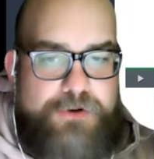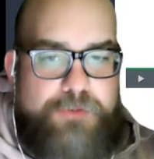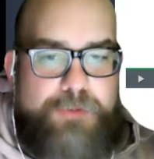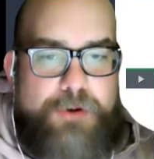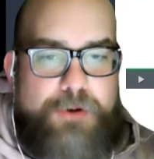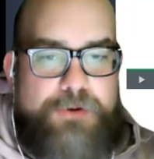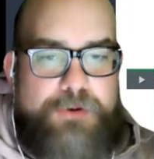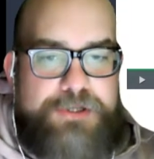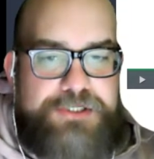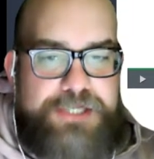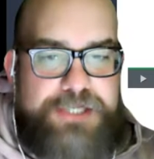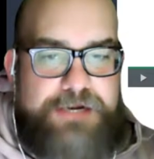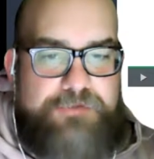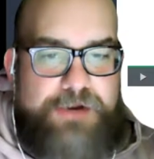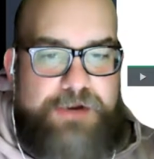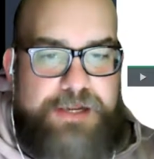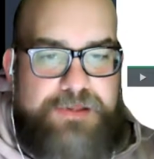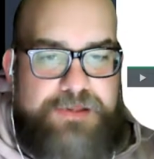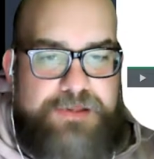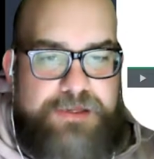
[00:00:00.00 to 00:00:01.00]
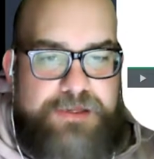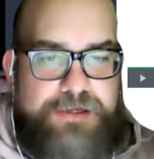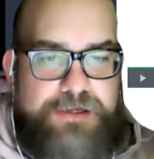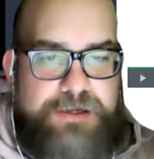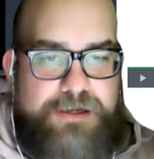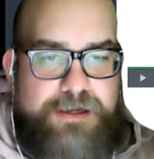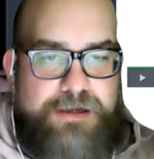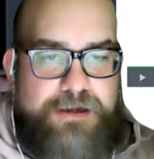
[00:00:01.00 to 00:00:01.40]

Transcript: opponent check raising